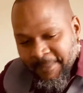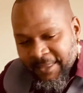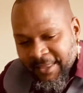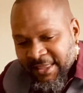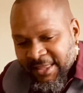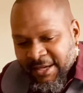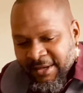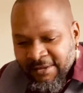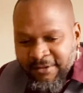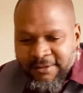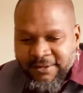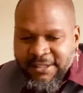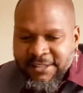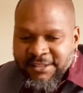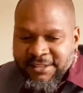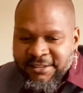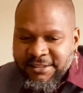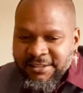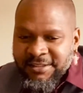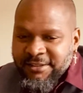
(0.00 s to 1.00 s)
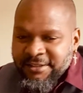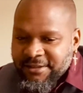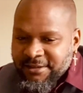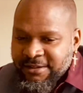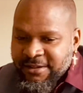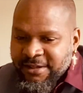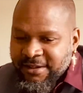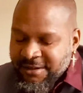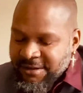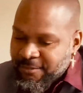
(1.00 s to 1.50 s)
Now this
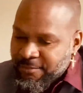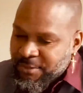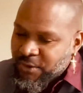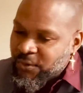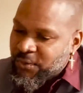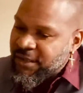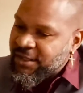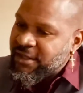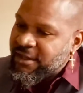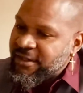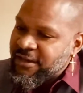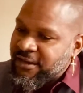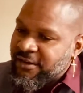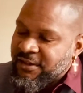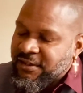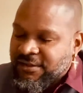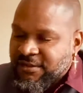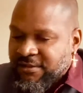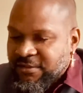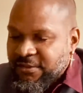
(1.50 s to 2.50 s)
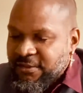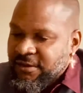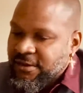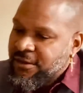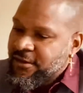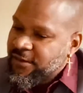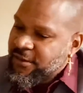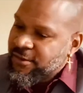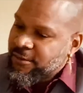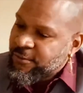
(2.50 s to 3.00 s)
beauty here is
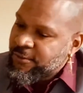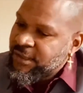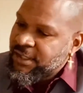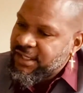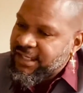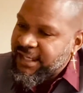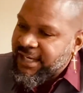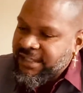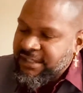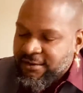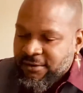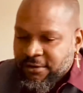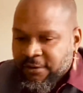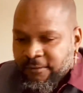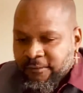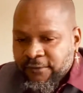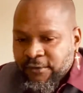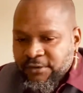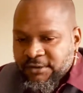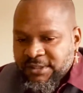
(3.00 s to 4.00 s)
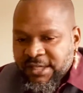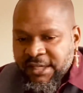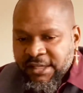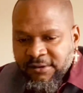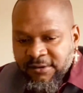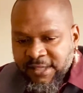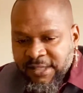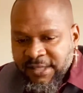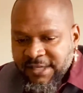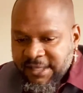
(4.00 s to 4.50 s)
really nice on first sight
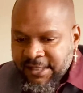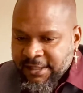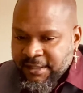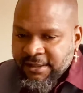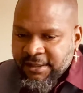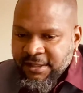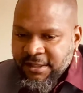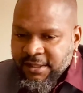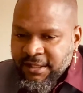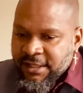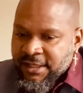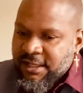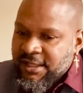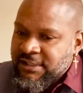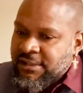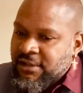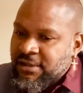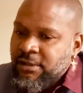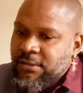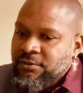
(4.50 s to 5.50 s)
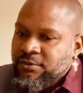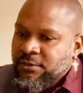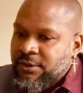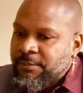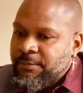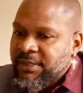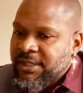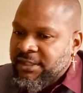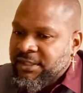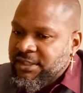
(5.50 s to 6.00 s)
looking at it, because it comes with
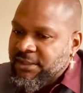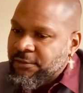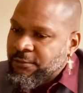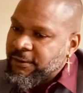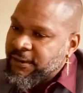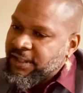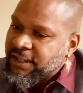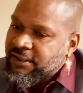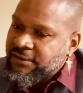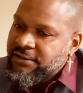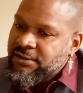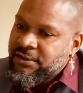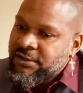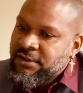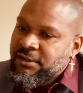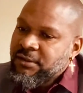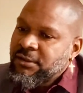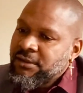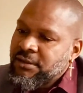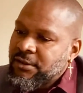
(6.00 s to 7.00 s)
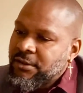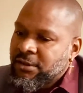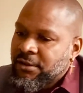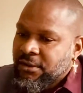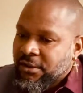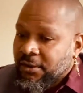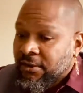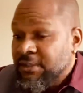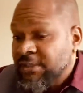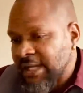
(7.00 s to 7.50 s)
the Picatinny rails
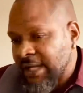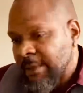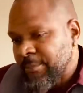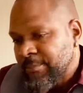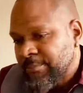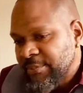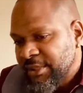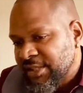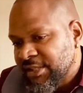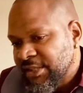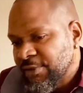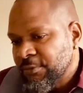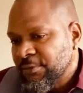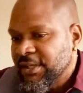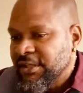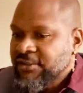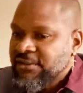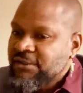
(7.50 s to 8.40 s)
on top, Picatinny rails on